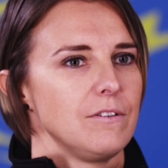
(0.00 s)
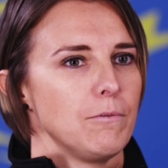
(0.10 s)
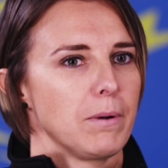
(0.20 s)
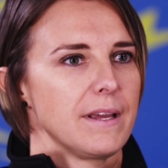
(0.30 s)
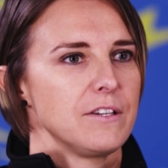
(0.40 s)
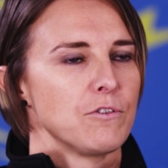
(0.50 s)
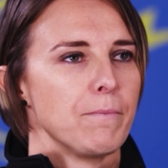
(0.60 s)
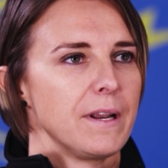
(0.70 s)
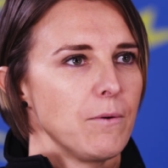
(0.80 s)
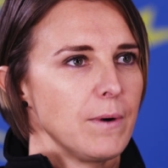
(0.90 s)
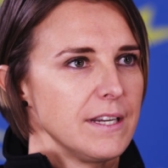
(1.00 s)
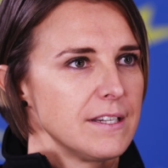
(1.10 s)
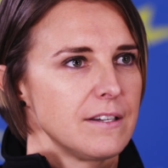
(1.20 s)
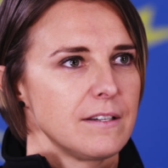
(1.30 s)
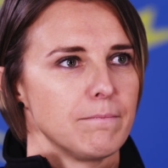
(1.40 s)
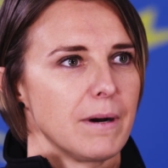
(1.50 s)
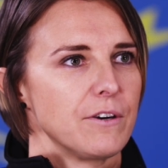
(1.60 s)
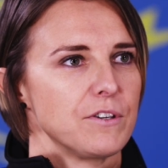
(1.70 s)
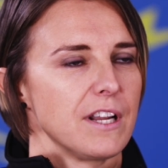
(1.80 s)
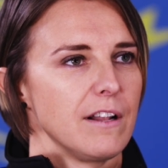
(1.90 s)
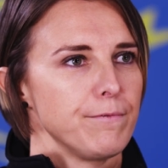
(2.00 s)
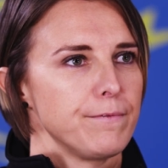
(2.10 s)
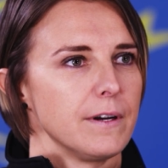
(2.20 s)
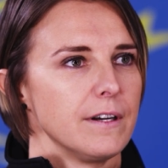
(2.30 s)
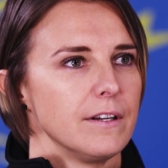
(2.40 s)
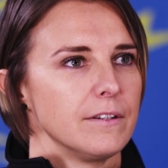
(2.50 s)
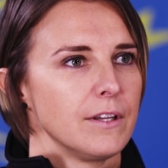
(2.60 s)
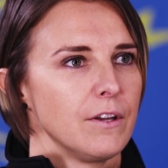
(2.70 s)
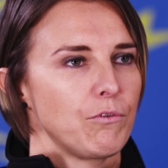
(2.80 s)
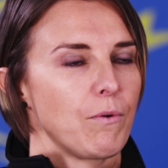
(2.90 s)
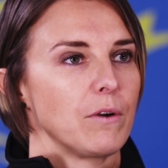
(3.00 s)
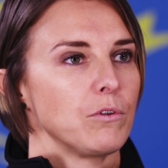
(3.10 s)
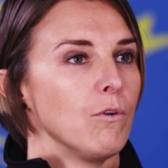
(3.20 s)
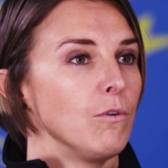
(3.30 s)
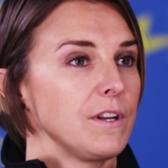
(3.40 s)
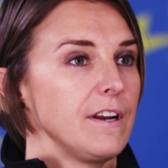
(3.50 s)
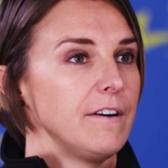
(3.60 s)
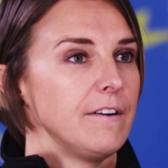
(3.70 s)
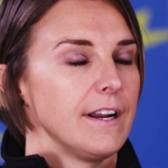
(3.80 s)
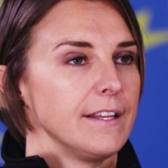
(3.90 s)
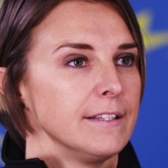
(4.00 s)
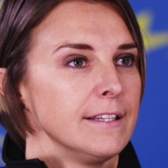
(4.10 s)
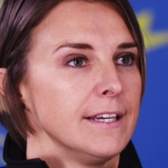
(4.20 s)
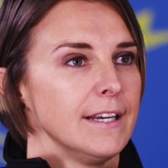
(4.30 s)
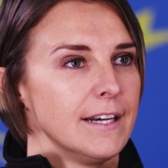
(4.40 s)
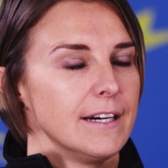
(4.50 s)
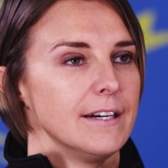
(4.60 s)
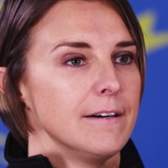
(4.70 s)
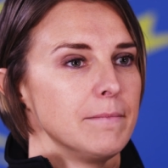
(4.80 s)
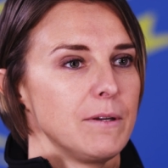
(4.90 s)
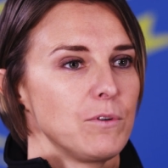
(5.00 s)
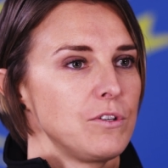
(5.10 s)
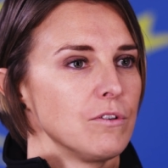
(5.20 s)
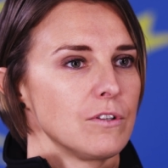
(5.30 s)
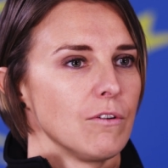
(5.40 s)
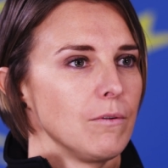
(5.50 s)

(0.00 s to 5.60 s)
you play so many weeks by yourself throughout the whole year. And it was just